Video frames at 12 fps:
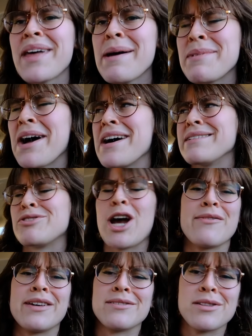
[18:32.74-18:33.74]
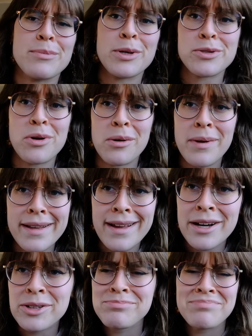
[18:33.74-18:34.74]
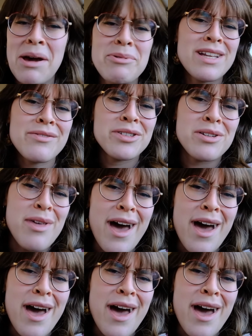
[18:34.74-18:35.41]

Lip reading: I'm not driving to the bookstore right now. I would never do